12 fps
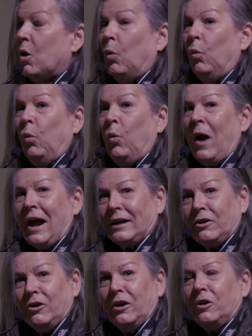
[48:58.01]

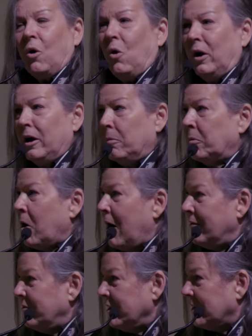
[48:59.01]
record oil
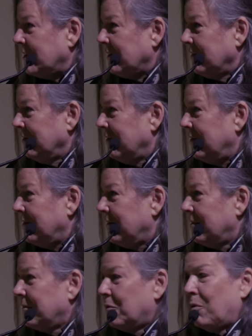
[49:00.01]
profits,
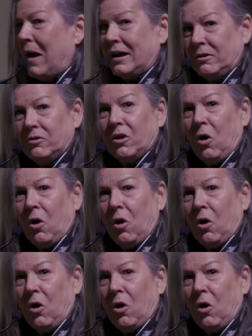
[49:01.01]
record